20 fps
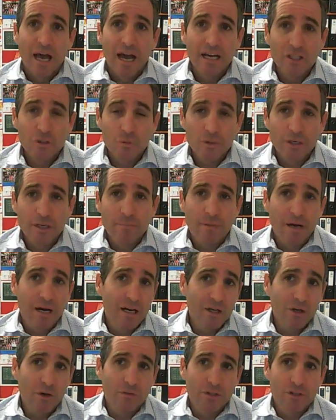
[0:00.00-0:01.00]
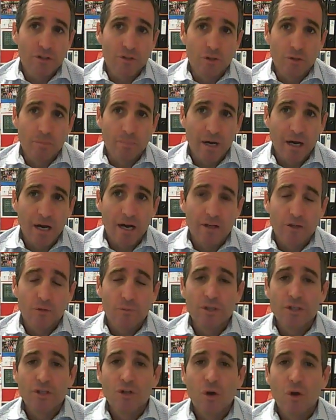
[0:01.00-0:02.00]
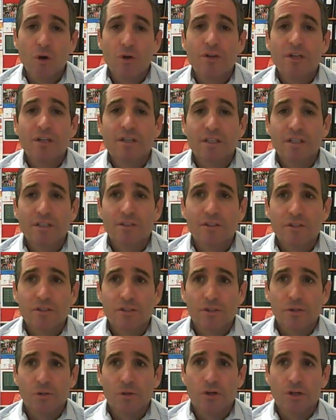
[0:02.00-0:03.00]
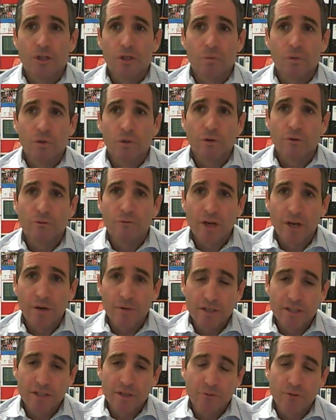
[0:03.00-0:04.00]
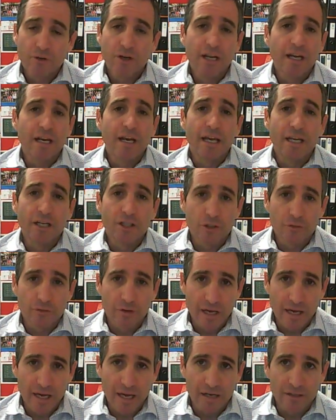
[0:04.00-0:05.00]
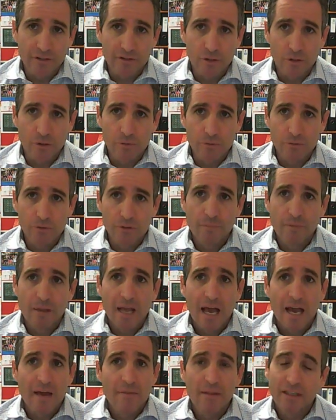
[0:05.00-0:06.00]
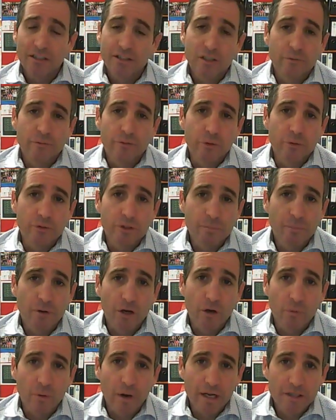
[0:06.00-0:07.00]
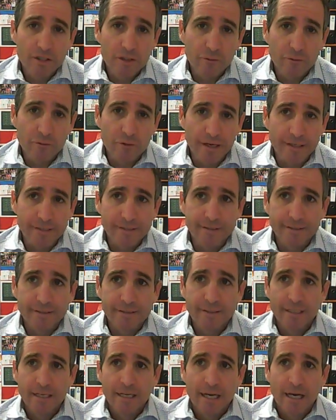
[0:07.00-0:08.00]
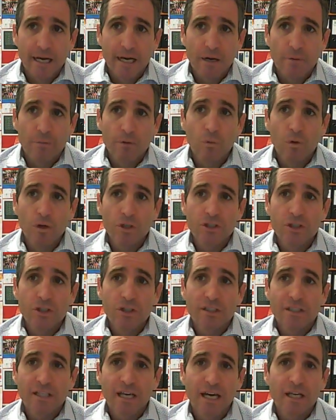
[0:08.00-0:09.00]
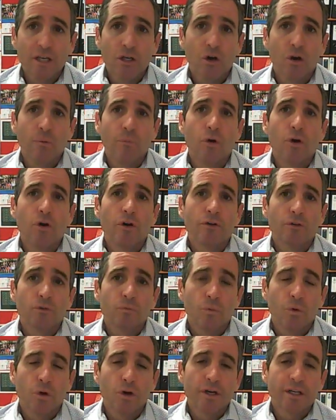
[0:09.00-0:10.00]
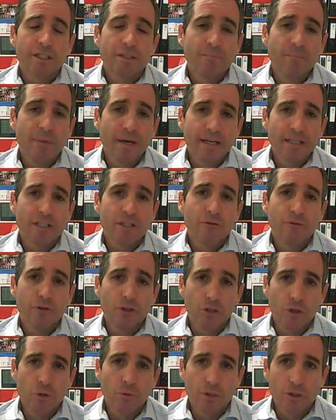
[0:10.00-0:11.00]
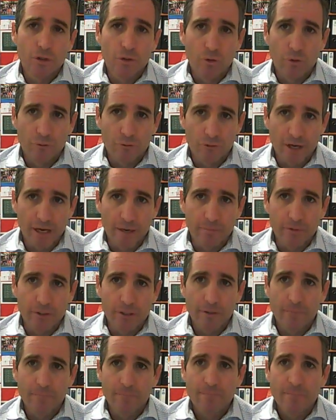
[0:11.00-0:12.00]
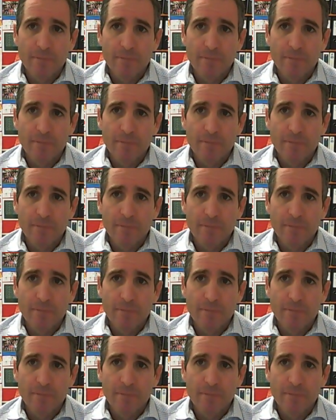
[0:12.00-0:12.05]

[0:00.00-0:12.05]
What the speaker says: As we embark on this new path, we know that distance learning will look very different in each of our households, and that's influenced by a range of factors. We want you to take on what works best for you and your family.